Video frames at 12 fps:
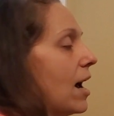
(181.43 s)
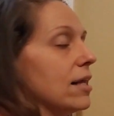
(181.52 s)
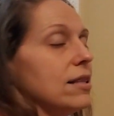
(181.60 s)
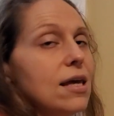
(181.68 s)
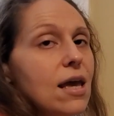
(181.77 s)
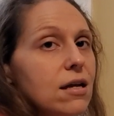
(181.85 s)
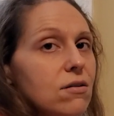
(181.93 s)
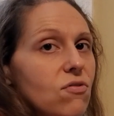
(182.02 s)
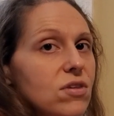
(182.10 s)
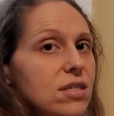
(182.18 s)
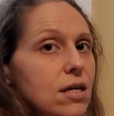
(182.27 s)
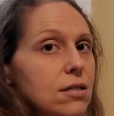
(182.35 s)
at the end of
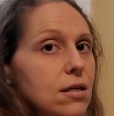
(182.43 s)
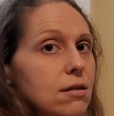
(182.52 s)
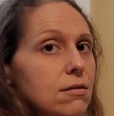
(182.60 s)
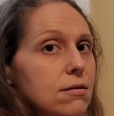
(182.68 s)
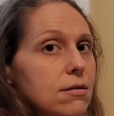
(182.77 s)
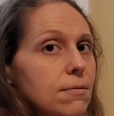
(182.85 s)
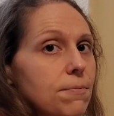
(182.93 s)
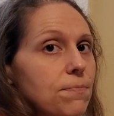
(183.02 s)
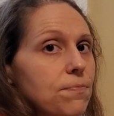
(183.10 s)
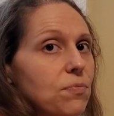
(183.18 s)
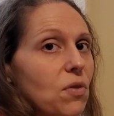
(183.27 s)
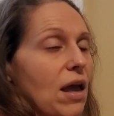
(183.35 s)
the sentence.
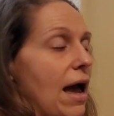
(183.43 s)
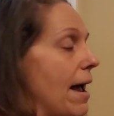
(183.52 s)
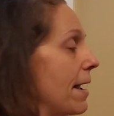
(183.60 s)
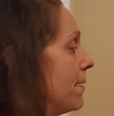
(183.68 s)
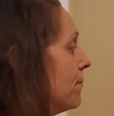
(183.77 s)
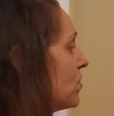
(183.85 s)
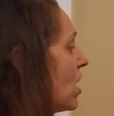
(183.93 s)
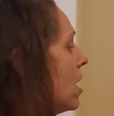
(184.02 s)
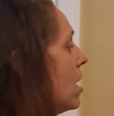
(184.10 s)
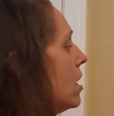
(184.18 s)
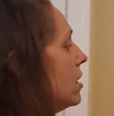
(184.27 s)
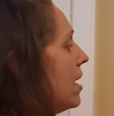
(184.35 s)
Okay?
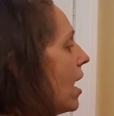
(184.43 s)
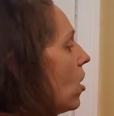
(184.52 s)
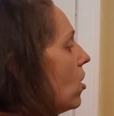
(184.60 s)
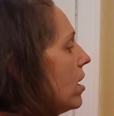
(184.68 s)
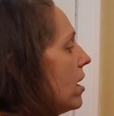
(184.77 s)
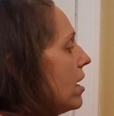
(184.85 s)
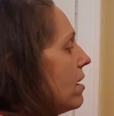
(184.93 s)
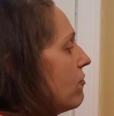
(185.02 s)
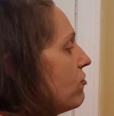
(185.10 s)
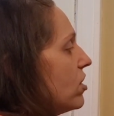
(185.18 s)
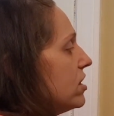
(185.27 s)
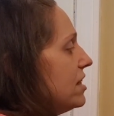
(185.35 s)
Now,
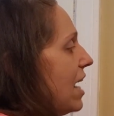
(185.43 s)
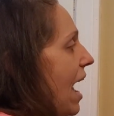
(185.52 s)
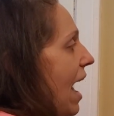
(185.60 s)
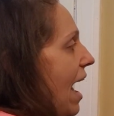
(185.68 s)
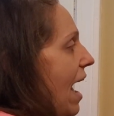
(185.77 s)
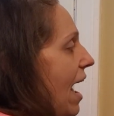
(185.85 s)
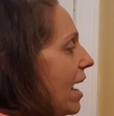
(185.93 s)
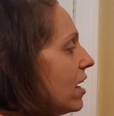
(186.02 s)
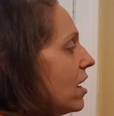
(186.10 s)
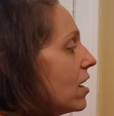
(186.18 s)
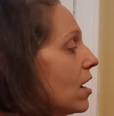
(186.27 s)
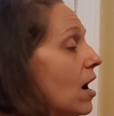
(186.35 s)
if the tag
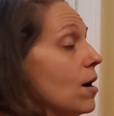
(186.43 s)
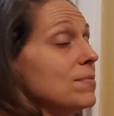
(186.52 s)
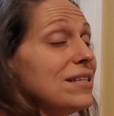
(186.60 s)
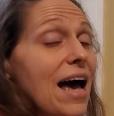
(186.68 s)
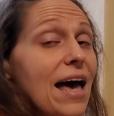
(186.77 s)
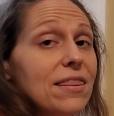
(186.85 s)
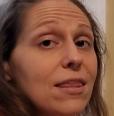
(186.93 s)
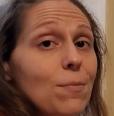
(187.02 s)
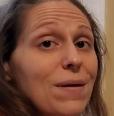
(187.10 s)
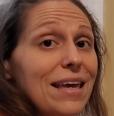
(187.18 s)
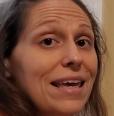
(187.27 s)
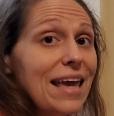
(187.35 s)
comes at the
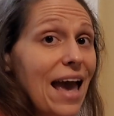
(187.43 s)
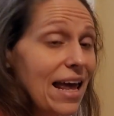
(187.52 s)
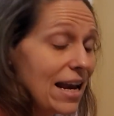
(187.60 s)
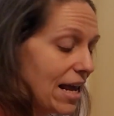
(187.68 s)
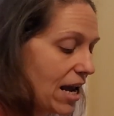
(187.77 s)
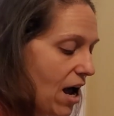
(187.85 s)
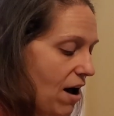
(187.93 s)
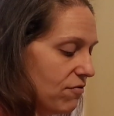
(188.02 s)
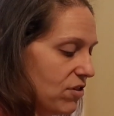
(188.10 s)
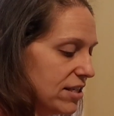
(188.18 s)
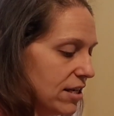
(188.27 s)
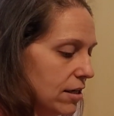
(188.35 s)
beginning of
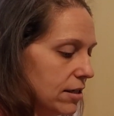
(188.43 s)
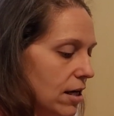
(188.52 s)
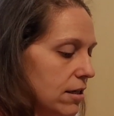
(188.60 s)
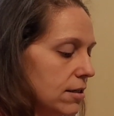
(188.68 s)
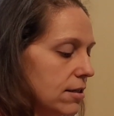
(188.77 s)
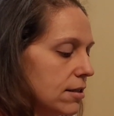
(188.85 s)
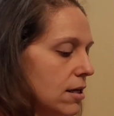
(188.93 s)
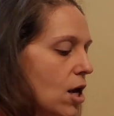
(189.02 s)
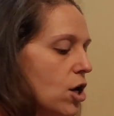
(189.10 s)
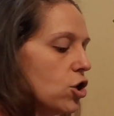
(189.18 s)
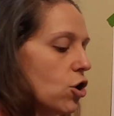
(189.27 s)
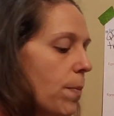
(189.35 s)
the sentence,
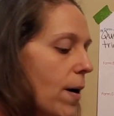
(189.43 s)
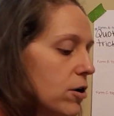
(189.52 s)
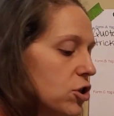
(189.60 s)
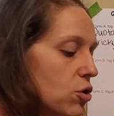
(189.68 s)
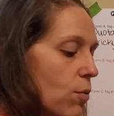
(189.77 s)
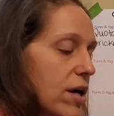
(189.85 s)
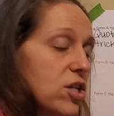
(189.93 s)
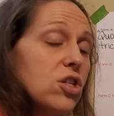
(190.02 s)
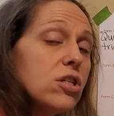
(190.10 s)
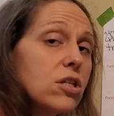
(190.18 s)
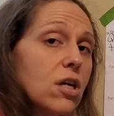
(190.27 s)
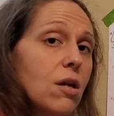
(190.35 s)
your punctuation
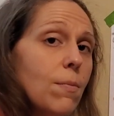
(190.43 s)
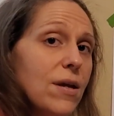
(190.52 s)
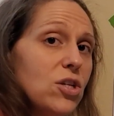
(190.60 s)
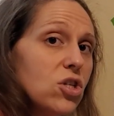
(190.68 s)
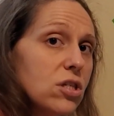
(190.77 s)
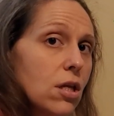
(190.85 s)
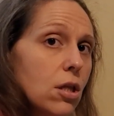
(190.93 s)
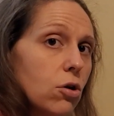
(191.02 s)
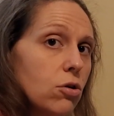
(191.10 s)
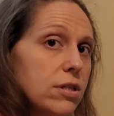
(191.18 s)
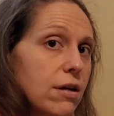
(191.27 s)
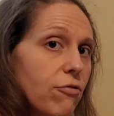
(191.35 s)
is going to be just a
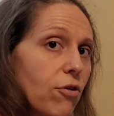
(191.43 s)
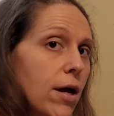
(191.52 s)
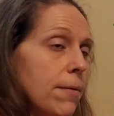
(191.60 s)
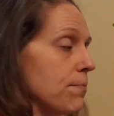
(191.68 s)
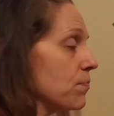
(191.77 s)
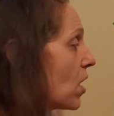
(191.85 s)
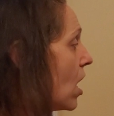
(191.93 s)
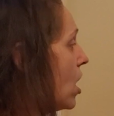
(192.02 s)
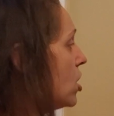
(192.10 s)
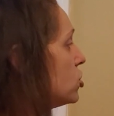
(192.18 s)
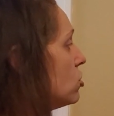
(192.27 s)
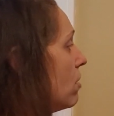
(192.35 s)
little different.
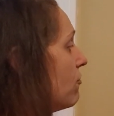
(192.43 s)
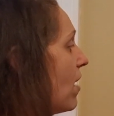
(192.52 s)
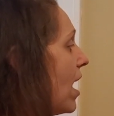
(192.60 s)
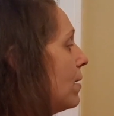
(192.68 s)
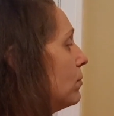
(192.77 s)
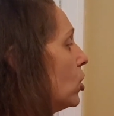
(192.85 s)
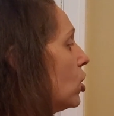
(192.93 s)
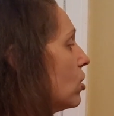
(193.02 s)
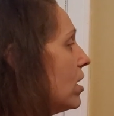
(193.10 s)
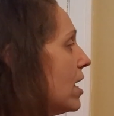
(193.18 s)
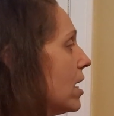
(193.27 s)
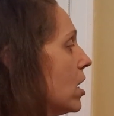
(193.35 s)
So if I'm
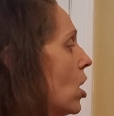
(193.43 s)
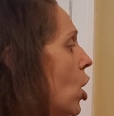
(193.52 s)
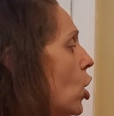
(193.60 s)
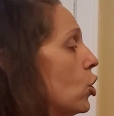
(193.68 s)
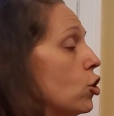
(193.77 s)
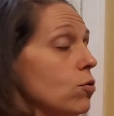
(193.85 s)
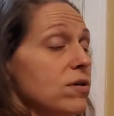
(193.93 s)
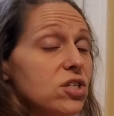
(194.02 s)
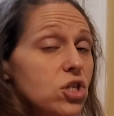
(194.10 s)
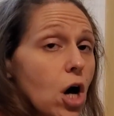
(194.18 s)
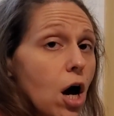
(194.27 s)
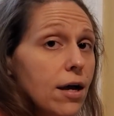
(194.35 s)
learning who is
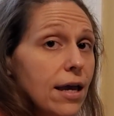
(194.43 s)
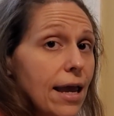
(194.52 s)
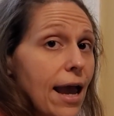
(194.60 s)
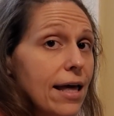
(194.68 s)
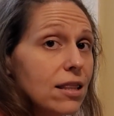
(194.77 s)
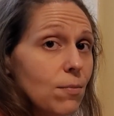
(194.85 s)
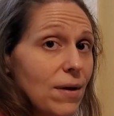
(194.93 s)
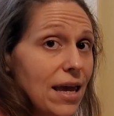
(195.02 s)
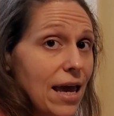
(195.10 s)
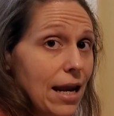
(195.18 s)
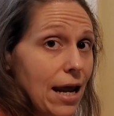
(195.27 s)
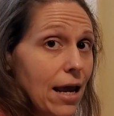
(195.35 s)
talking at the
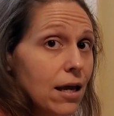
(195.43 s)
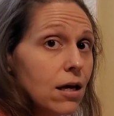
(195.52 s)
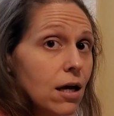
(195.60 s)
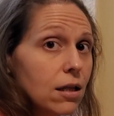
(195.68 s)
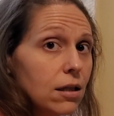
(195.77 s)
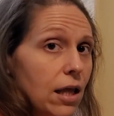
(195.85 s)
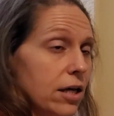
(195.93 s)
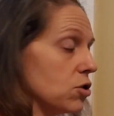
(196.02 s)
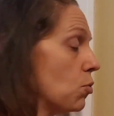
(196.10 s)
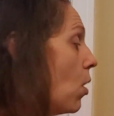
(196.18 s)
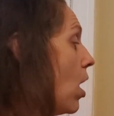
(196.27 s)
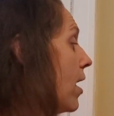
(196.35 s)
beginning,
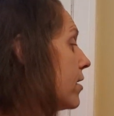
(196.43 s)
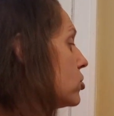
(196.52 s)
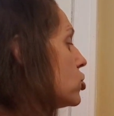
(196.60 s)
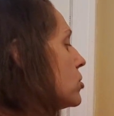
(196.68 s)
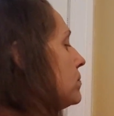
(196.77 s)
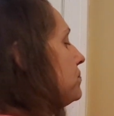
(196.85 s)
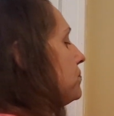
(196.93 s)
let's watch.